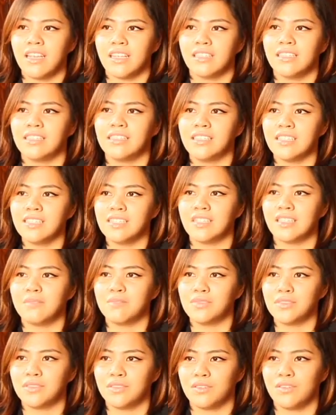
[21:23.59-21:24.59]
the
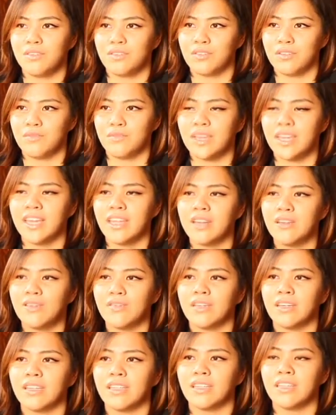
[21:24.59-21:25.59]
systems theory, we can
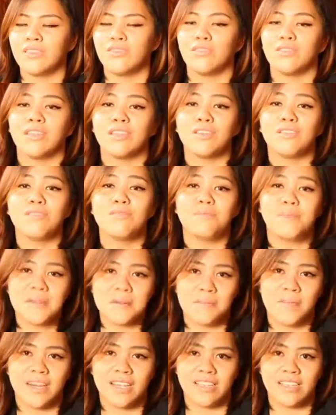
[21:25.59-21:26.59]
look at into the
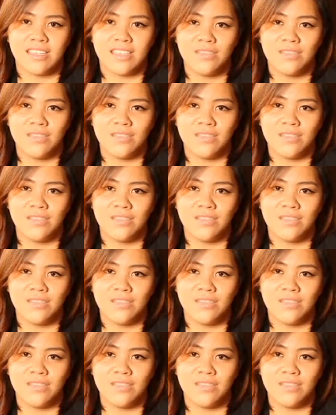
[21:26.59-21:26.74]
human body.